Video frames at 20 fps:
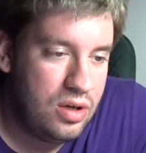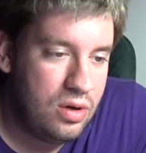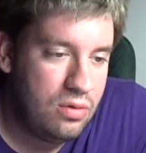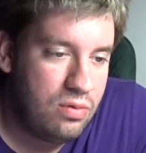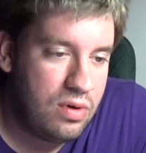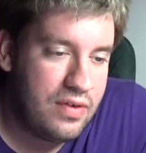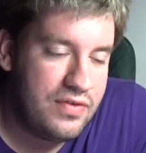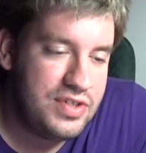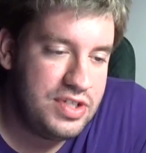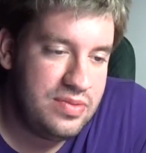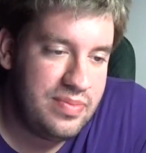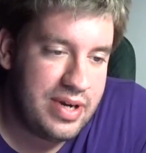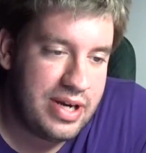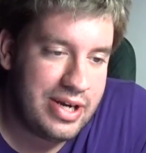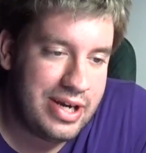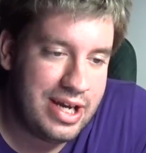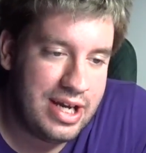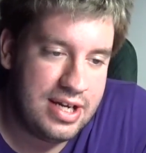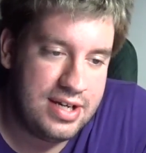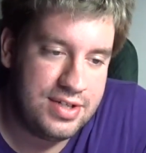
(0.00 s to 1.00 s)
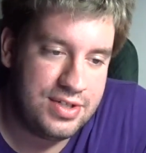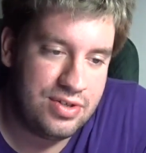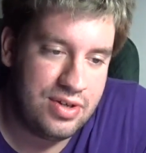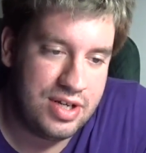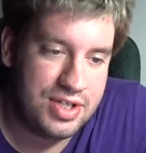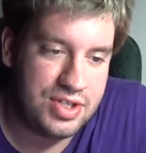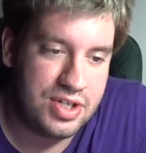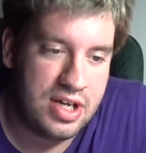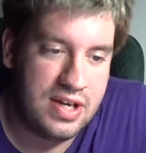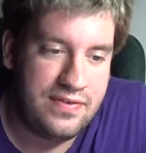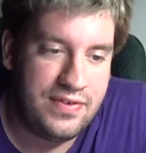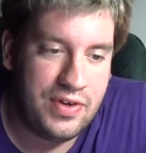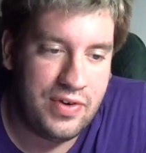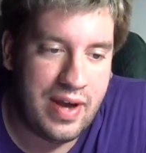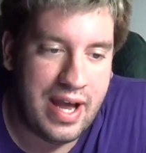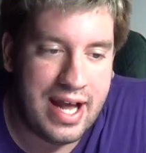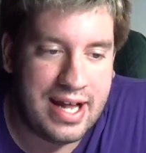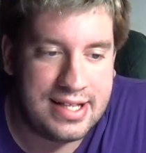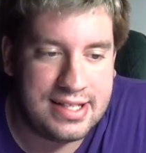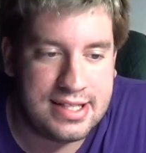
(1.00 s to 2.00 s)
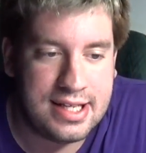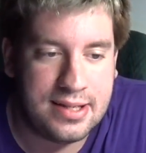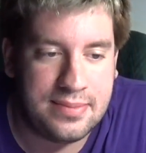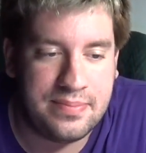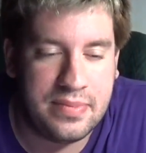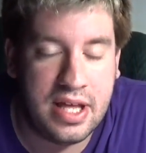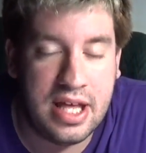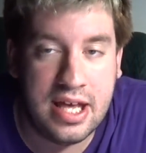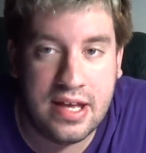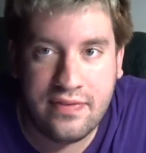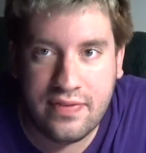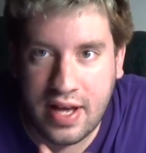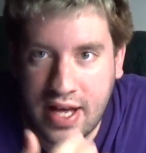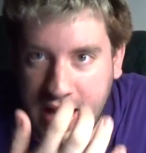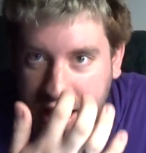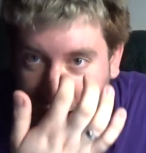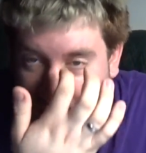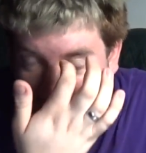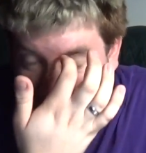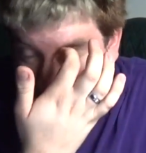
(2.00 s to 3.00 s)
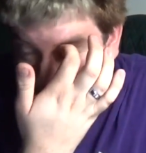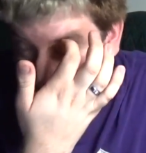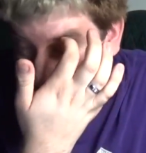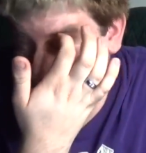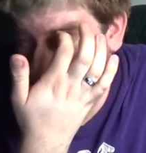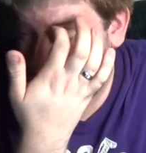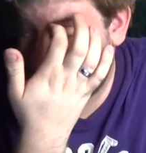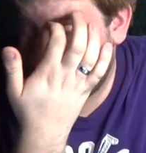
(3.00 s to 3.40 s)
Where would you bury hidden treasure if you had some? If I had some,